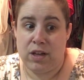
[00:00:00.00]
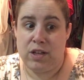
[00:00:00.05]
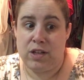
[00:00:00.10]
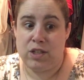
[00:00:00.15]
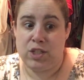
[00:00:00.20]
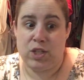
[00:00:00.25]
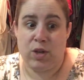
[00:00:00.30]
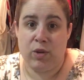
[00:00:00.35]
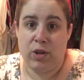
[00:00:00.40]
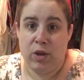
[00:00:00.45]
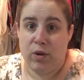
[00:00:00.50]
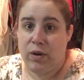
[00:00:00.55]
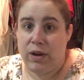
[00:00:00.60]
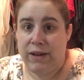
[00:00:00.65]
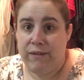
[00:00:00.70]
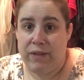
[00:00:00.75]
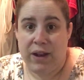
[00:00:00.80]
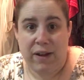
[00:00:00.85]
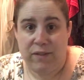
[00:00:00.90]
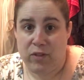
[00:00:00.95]
So you don't
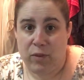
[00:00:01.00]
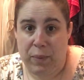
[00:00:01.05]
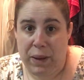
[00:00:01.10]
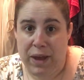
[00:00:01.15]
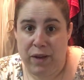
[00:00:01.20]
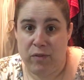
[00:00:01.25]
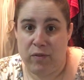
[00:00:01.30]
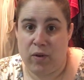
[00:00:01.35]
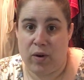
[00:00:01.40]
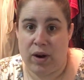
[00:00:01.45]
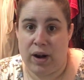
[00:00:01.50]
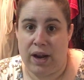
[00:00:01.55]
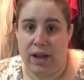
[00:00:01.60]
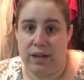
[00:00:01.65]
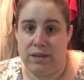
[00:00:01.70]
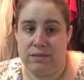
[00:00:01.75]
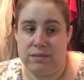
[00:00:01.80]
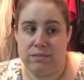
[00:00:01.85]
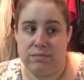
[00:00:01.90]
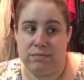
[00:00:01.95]
even have to pay for
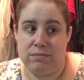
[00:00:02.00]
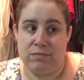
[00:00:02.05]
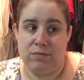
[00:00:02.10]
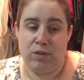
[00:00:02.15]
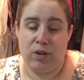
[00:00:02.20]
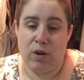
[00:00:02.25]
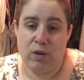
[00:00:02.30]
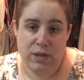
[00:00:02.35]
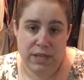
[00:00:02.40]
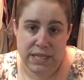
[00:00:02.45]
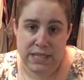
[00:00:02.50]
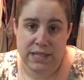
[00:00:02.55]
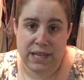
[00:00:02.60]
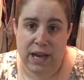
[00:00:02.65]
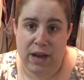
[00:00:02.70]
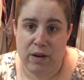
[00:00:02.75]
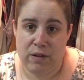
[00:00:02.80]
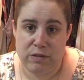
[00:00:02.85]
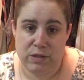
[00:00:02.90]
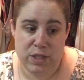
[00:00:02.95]
it. No
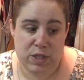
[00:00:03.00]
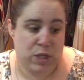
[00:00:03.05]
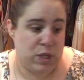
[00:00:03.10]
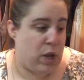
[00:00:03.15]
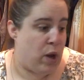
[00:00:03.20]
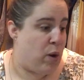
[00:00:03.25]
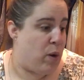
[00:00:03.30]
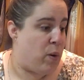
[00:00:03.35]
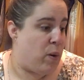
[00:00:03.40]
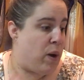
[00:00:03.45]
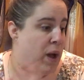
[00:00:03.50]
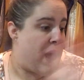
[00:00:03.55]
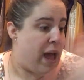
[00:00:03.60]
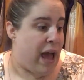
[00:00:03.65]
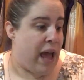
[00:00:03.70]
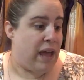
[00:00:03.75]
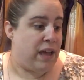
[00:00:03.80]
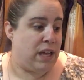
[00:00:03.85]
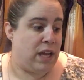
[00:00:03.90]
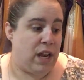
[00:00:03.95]
discounts, no,
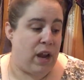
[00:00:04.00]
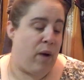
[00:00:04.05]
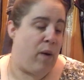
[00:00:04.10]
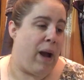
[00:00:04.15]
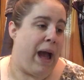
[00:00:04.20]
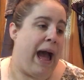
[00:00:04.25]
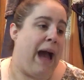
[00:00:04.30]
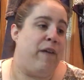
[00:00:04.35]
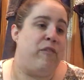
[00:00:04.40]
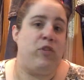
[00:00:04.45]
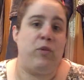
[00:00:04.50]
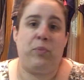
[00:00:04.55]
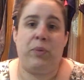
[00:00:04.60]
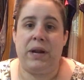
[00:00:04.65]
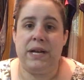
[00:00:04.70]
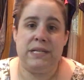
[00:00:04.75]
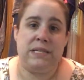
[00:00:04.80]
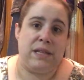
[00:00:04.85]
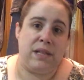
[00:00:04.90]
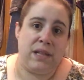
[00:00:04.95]
half the
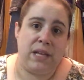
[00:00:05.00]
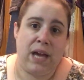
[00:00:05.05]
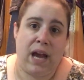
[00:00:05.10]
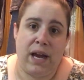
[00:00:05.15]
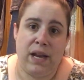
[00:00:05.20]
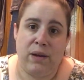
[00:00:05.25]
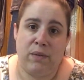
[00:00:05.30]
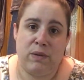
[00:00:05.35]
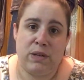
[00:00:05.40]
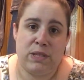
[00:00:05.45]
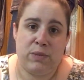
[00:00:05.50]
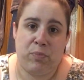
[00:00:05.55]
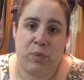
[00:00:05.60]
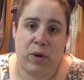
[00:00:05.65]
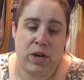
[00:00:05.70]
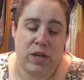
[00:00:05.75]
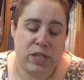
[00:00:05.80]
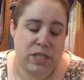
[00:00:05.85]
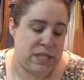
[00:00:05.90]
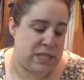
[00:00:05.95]
price that the item was
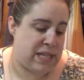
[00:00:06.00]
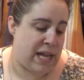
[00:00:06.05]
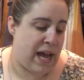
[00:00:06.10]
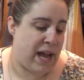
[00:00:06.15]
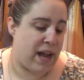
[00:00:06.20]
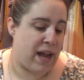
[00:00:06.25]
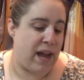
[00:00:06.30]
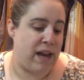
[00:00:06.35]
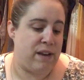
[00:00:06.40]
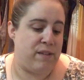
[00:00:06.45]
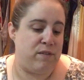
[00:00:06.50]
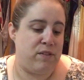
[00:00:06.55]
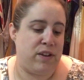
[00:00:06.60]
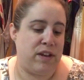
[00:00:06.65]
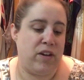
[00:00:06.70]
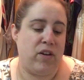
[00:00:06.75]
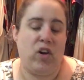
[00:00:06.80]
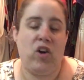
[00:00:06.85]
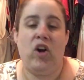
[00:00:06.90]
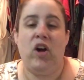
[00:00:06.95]
purchased, that kind of
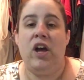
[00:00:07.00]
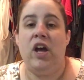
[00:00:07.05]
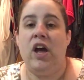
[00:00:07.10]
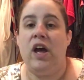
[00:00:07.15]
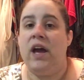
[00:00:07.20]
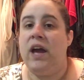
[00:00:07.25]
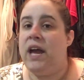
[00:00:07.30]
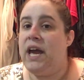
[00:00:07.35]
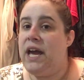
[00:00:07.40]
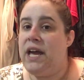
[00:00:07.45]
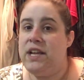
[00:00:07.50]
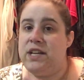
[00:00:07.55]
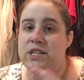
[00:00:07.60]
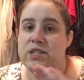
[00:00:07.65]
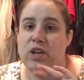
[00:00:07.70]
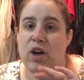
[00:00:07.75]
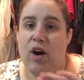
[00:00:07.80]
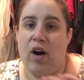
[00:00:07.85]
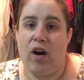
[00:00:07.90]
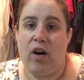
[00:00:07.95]
deal. It
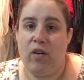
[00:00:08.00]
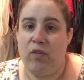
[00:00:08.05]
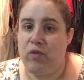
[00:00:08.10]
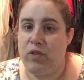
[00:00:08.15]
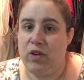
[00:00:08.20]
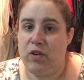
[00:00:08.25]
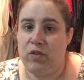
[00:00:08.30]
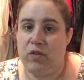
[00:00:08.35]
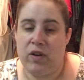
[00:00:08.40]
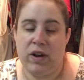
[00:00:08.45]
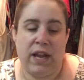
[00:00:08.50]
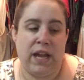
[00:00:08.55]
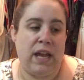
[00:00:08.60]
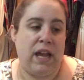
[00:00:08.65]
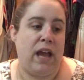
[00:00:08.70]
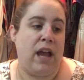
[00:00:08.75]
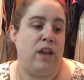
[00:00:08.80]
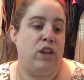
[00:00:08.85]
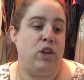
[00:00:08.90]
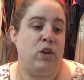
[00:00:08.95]
is all for
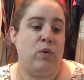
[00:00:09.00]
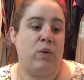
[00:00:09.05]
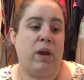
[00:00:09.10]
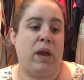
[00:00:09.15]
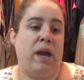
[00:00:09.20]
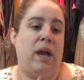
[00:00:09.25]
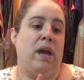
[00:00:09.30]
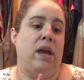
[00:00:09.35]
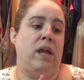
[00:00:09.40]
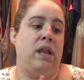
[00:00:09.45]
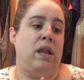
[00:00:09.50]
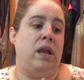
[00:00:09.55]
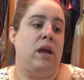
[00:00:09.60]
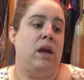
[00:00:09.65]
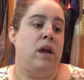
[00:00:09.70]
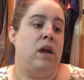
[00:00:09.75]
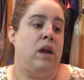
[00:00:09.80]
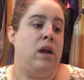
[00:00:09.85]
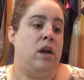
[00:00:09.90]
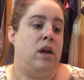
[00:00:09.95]
free. You can,
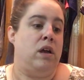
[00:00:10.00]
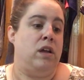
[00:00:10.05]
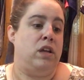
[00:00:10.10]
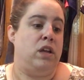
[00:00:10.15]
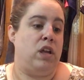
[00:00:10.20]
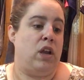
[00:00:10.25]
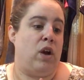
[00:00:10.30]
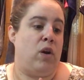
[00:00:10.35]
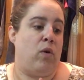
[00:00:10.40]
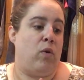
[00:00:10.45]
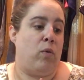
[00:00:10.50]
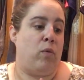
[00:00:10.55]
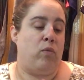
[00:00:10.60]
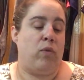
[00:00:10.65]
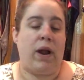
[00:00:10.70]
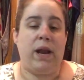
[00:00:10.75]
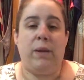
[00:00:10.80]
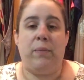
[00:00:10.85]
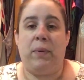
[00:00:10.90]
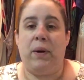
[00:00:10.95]

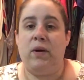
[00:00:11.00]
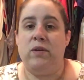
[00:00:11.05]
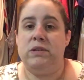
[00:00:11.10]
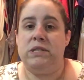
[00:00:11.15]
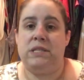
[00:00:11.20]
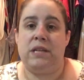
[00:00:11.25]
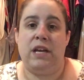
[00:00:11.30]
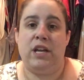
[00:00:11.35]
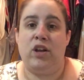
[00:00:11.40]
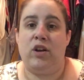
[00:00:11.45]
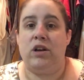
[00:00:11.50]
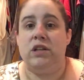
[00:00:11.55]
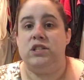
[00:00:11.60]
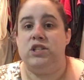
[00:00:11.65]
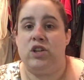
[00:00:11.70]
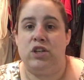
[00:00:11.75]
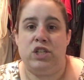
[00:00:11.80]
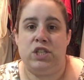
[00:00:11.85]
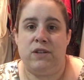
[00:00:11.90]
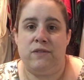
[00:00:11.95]
write a post that you're in
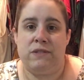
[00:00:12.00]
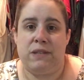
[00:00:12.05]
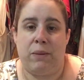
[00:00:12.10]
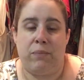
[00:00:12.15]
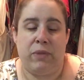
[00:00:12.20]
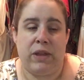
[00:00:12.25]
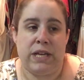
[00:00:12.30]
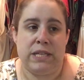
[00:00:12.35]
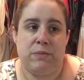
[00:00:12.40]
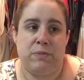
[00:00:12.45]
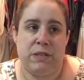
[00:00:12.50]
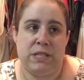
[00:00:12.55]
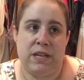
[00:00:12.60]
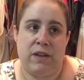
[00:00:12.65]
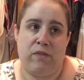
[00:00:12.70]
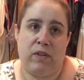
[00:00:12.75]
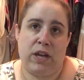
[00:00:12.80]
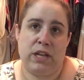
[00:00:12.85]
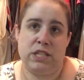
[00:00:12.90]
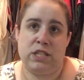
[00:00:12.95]
search of something
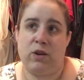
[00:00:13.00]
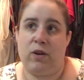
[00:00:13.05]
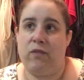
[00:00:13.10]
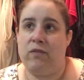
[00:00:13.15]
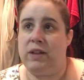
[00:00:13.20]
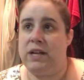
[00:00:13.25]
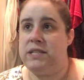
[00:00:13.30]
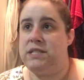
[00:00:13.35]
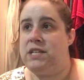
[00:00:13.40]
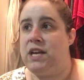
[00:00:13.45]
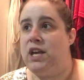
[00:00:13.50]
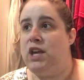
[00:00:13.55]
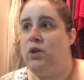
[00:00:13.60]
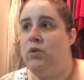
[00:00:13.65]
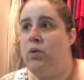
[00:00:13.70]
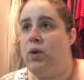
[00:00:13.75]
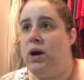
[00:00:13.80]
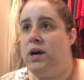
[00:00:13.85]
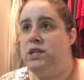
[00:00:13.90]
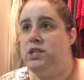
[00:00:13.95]
specific. So if, let's say, you
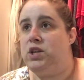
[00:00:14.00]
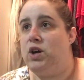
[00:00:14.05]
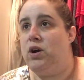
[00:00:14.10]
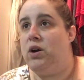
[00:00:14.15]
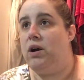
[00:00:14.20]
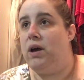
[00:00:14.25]
want